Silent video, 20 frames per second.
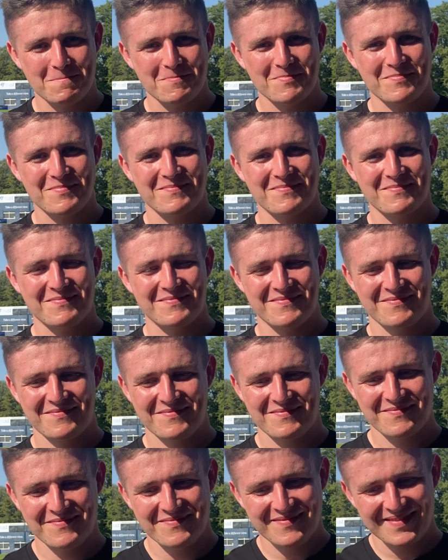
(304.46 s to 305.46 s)
uh, one of our
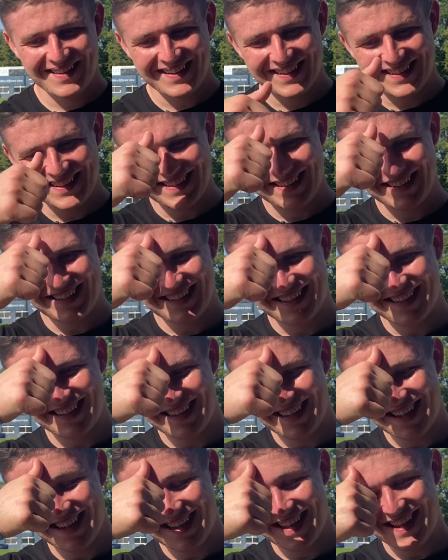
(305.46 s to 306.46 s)
greatest away days in
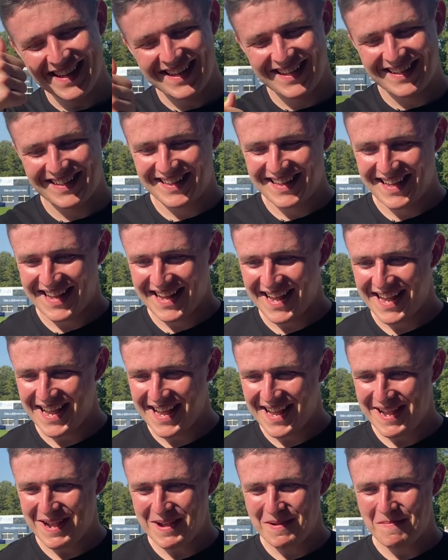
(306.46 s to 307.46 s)
recent years.
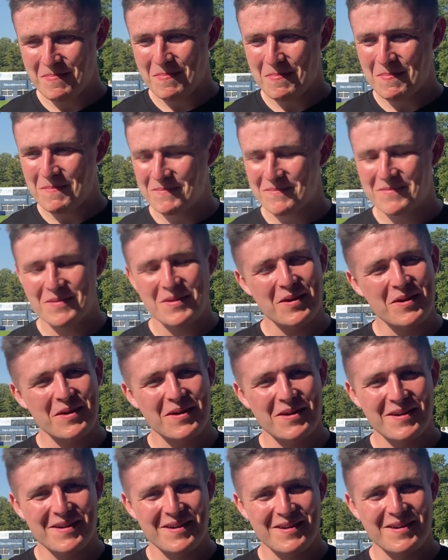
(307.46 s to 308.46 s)
uh, can you tell us what you
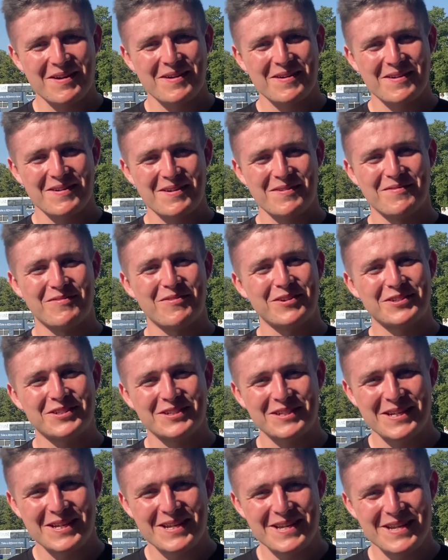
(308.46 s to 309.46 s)
thought about?
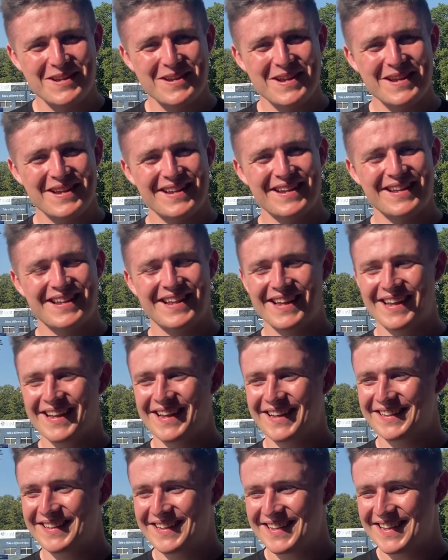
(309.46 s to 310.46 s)
Unfortunately, about it,
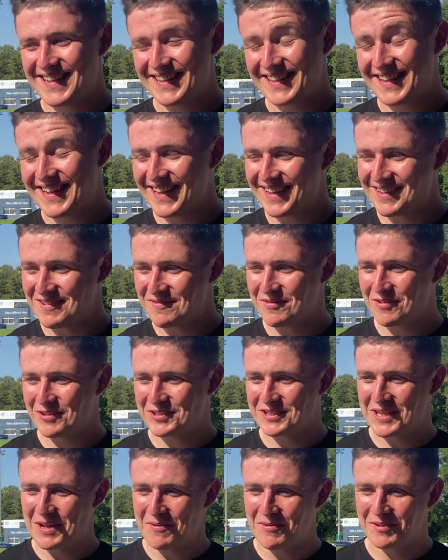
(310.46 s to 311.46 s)
uh, yeah,
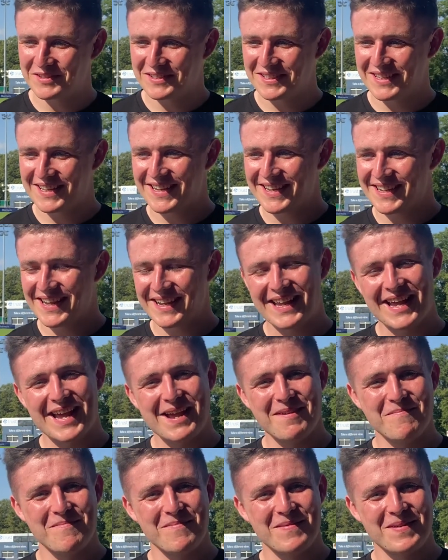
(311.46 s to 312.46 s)
unfortunately that wasn't a, uh, a
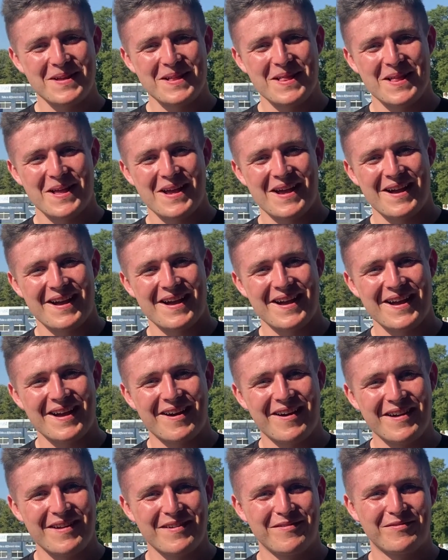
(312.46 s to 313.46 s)
game
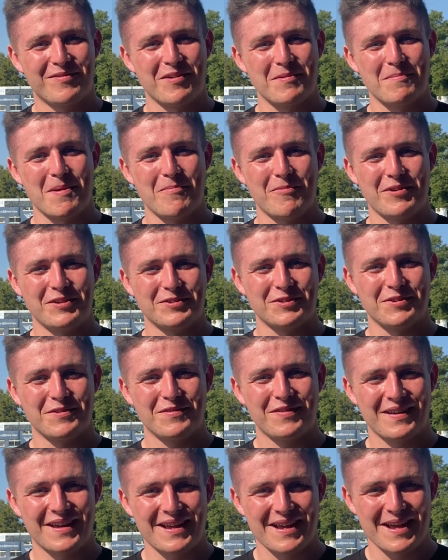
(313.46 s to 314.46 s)
uh, I have fond memories
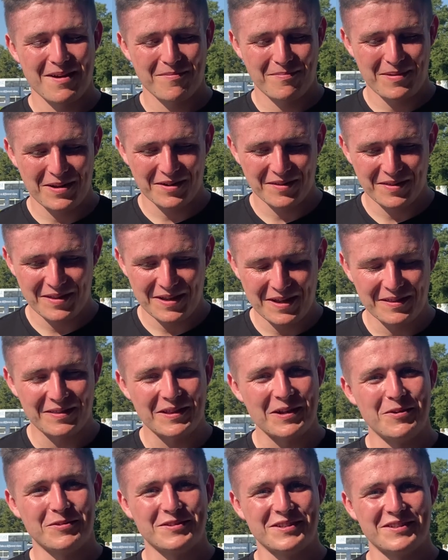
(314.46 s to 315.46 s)
of. being on the,
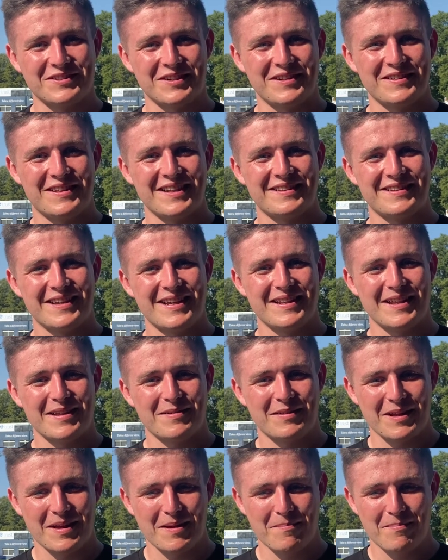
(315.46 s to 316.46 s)
the, losing side that day,
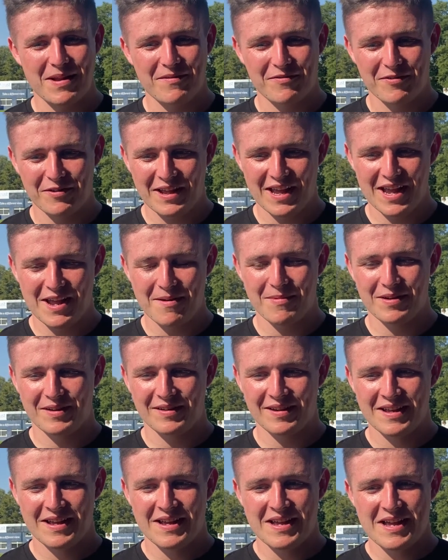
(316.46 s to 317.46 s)
that Bedford came
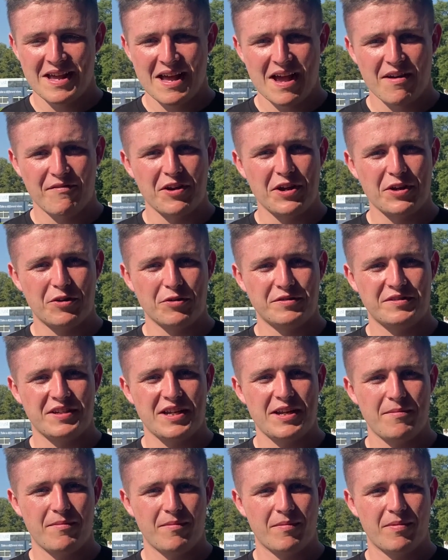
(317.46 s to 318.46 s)
and a very good
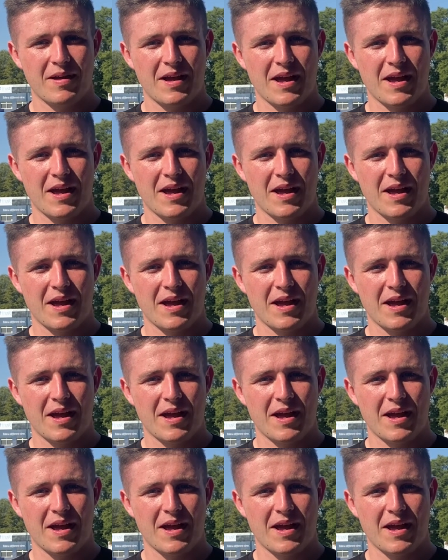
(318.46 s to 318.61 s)
team